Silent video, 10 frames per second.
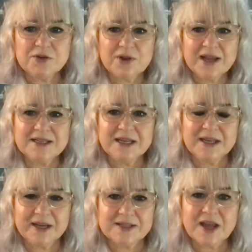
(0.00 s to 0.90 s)
the creative
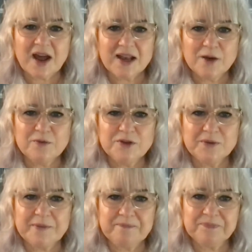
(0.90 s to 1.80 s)
things that I love
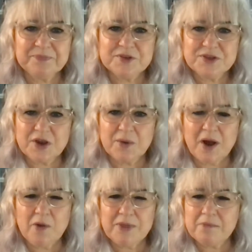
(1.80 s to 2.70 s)
doing. So I
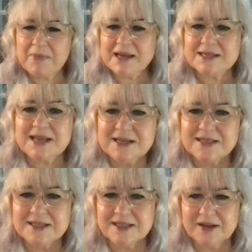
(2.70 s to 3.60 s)
hope that makes
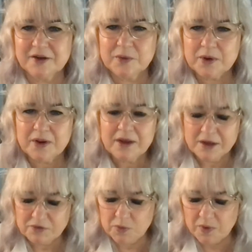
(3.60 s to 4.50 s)
sense to you.
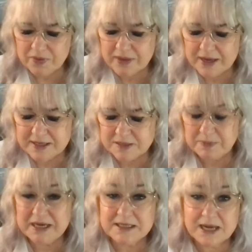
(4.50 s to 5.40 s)
If you want this
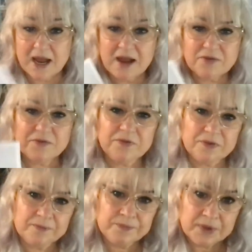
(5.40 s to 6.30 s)

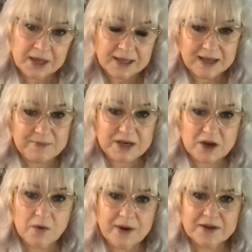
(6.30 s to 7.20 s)
PDF, let me
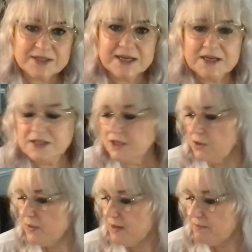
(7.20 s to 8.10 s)
know and I'll send it to
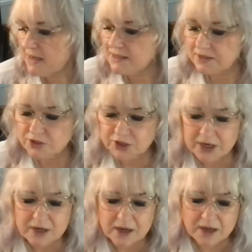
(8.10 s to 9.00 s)
you in
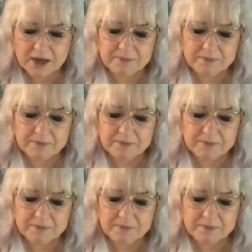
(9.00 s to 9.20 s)
Messenger,